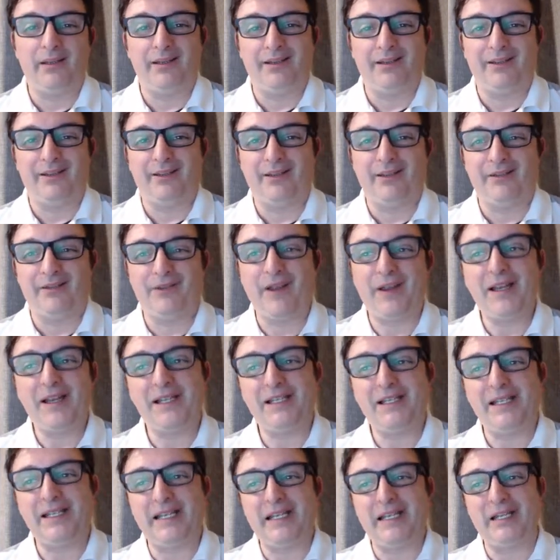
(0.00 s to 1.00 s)

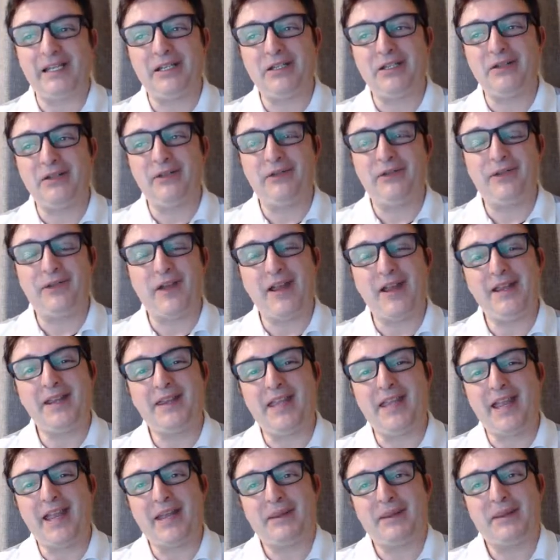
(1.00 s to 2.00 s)
Finally, you'll find
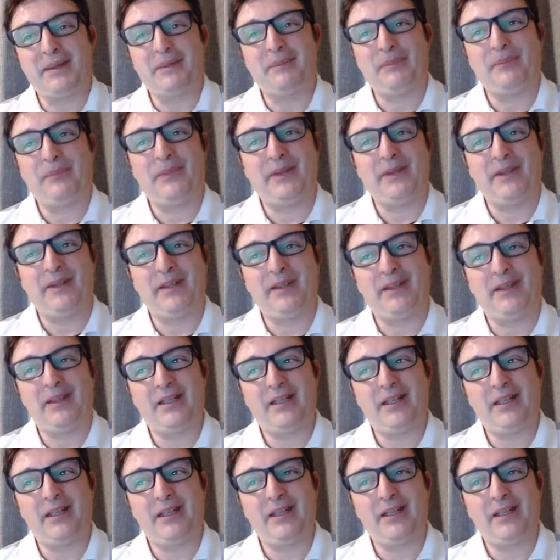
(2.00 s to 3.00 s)
that
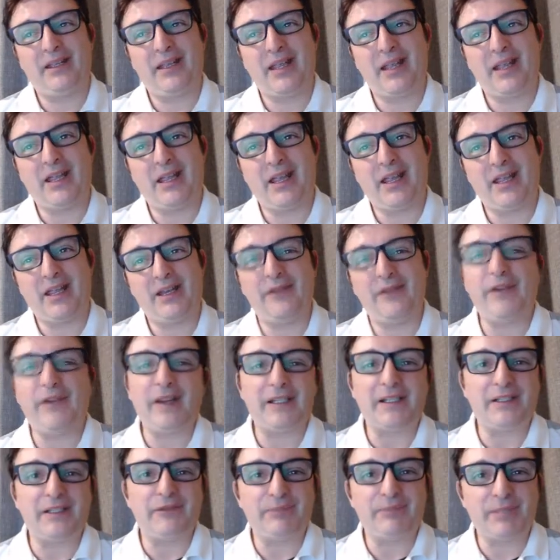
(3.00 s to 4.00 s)
an
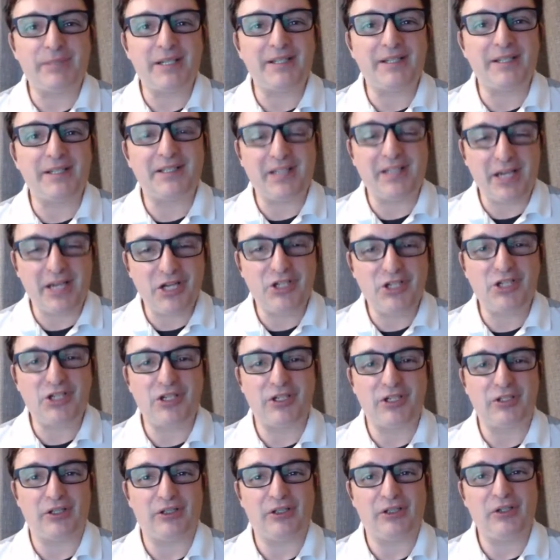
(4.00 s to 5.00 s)
effective
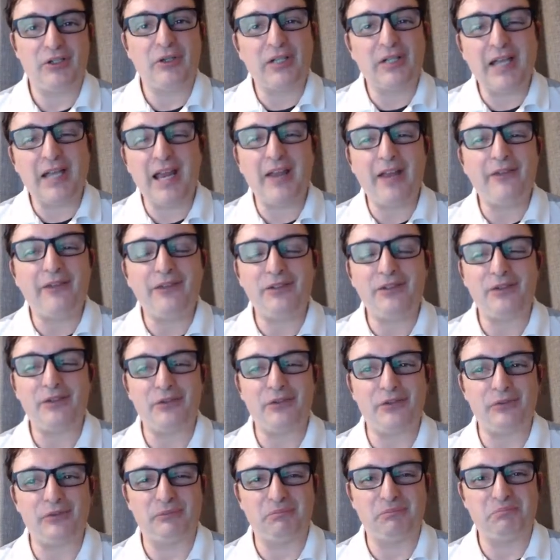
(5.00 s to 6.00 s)
presentation, you'll have
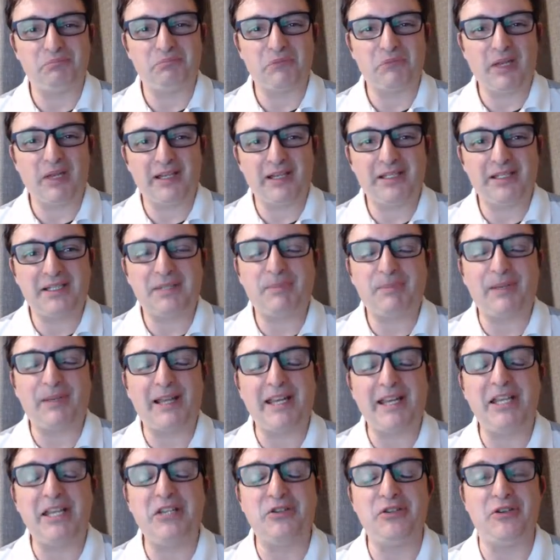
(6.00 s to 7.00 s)
to
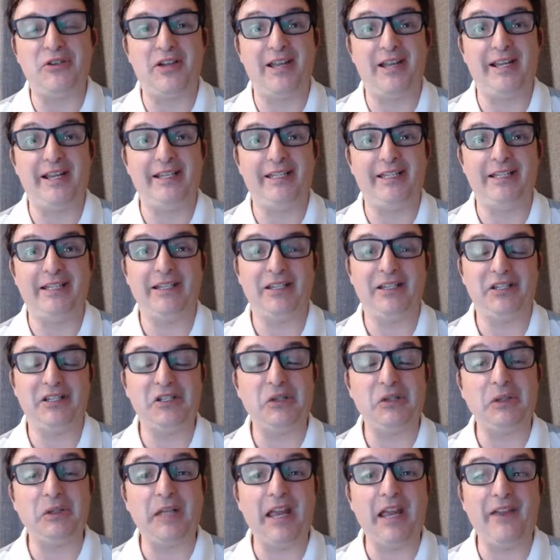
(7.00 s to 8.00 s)
explain your ideas.
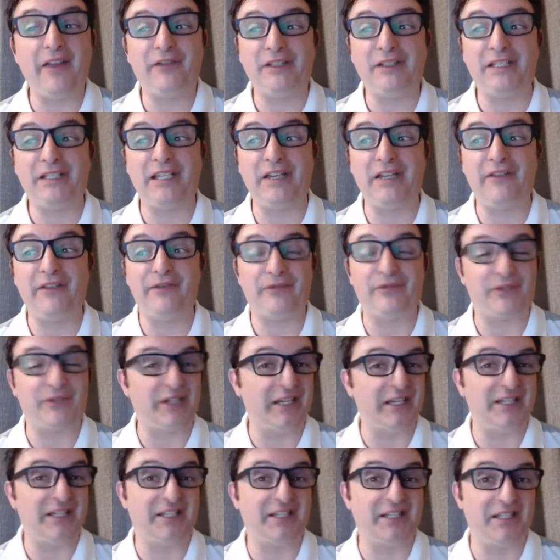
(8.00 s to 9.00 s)
You'll have to give
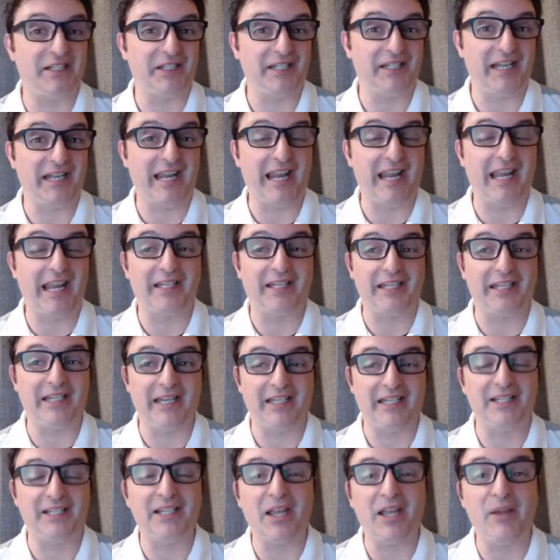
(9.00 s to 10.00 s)
reasons and
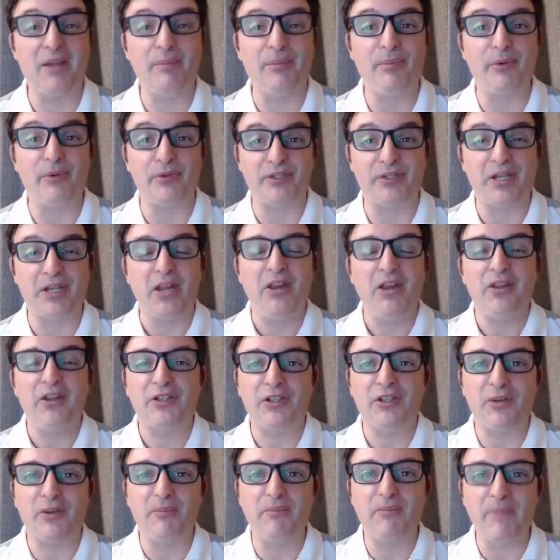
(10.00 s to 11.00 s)
examples.
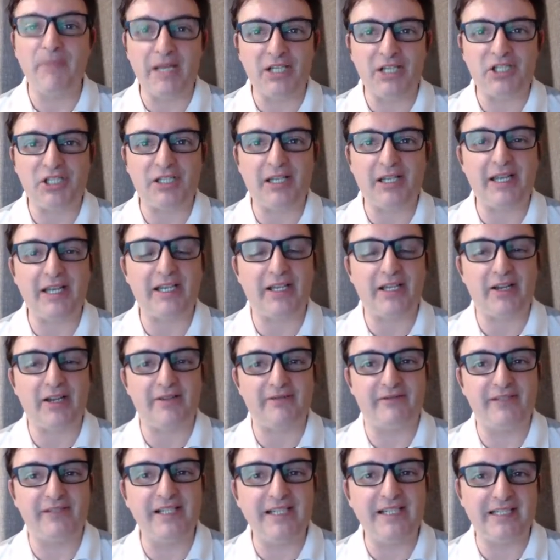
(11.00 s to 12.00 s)
So much like our
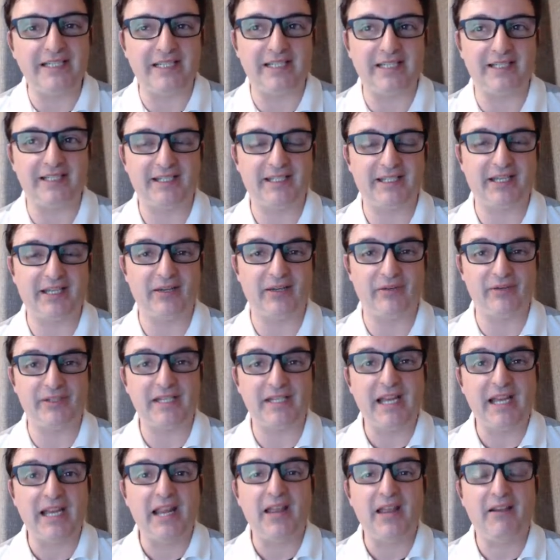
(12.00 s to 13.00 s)
reading skills,
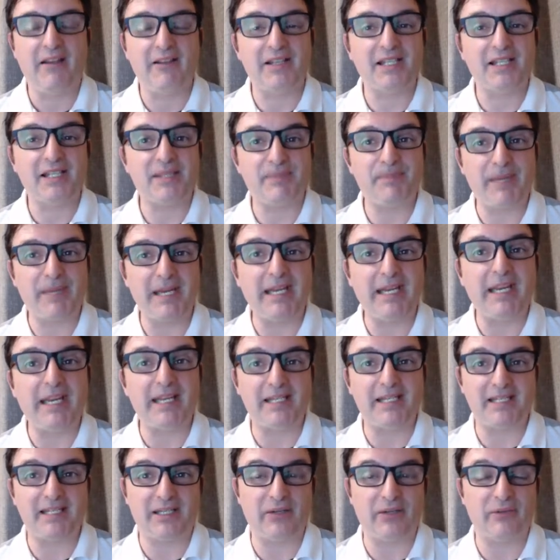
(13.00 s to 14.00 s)
our speaking
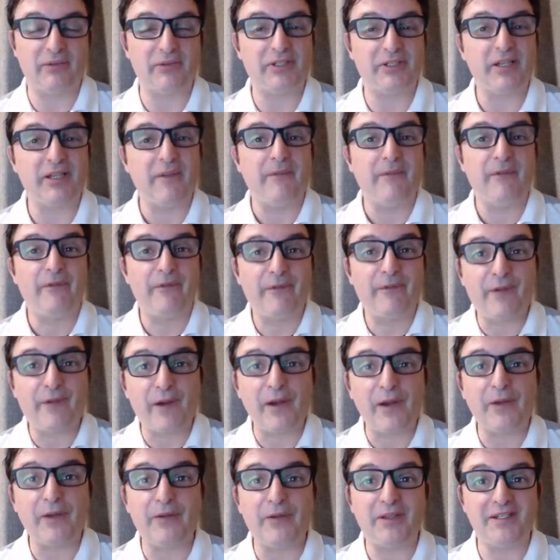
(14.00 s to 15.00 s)
skills
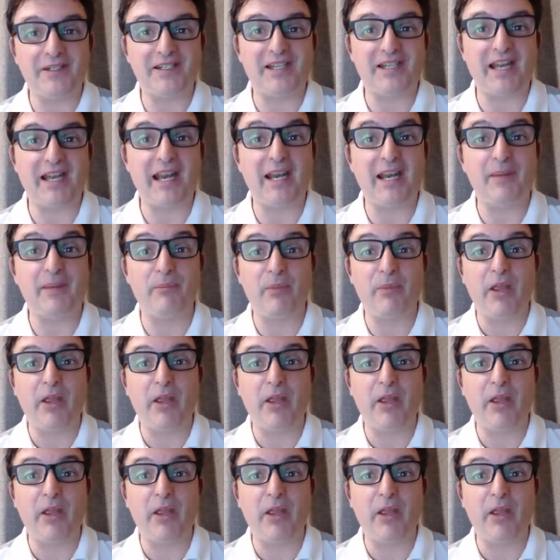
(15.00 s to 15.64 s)
follow the same